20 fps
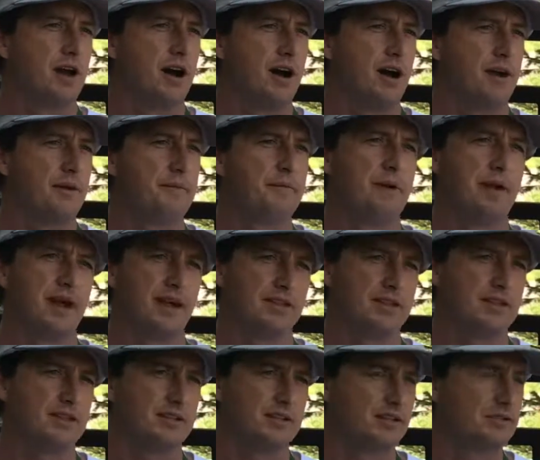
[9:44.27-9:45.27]
Uh, but I
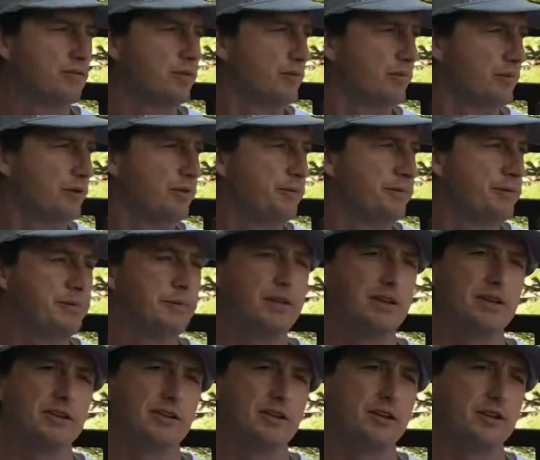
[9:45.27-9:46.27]
think this one will be. But
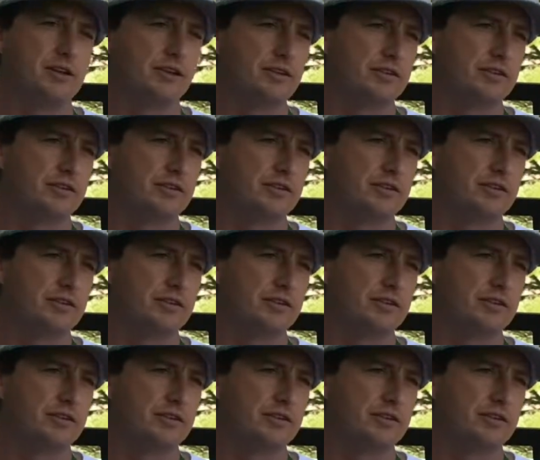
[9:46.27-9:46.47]
it's a